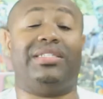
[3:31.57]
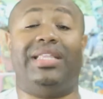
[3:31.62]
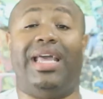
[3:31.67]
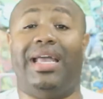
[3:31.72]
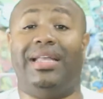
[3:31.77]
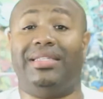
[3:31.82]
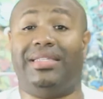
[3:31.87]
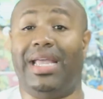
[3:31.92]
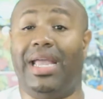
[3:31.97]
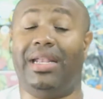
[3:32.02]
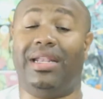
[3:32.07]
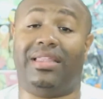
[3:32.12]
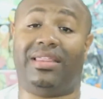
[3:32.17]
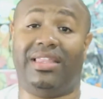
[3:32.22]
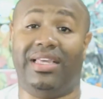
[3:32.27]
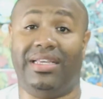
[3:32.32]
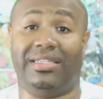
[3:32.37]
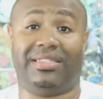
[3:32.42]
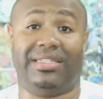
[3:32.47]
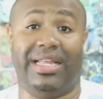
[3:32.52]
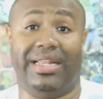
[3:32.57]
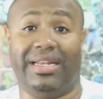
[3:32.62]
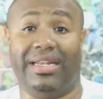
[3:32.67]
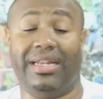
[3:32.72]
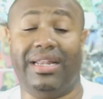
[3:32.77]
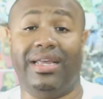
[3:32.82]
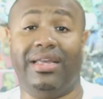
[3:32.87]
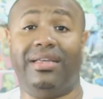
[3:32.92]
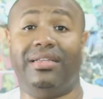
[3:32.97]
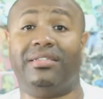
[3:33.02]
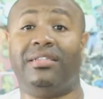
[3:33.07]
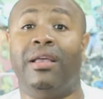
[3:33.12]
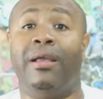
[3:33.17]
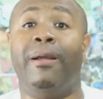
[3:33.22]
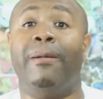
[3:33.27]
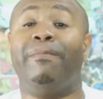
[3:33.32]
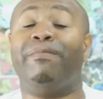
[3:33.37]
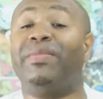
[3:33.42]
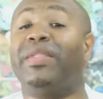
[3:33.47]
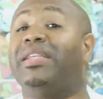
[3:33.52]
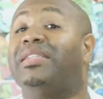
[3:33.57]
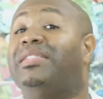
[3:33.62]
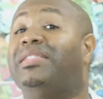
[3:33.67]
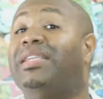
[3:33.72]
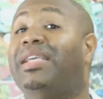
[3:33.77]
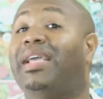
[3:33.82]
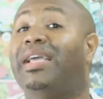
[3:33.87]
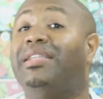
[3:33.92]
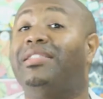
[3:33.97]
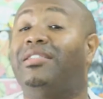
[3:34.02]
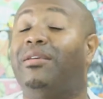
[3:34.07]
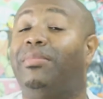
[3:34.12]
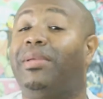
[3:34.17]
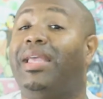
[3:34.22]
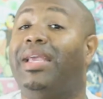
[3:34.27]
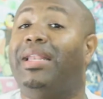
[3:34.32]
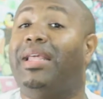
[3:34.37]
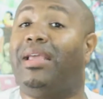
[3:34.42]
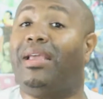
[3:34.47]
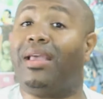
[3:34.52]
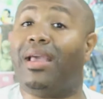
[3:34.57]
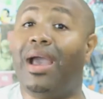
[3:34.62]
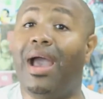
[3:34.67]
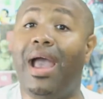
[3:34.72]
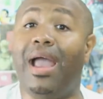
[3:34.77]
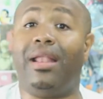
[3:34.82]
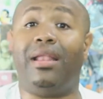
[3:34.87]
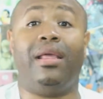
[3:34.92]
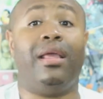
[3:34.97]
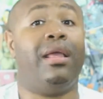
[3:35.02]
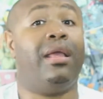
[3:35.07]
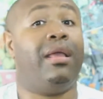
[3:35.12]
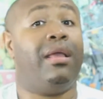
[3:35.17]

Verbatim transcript: that Dana thinks that it is, she ends up getting cut